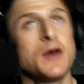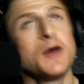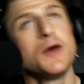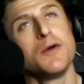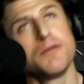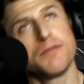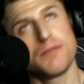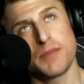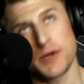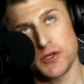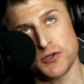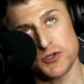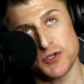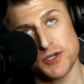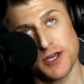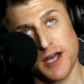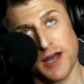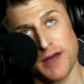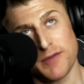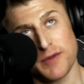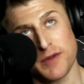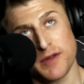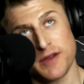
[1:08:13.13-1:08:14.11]
but you should
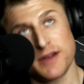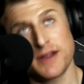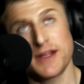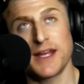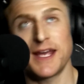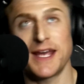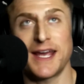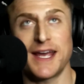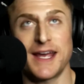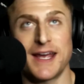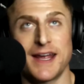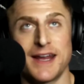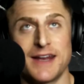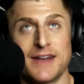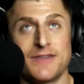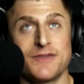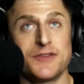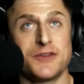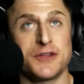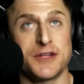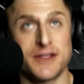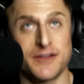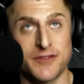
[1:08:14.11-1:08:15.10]
comment, and
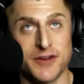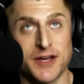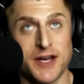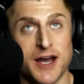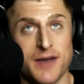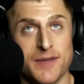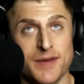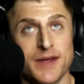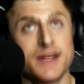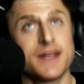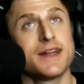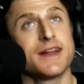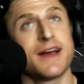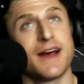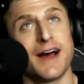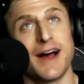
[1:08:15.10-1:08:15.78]
if you leave a comment,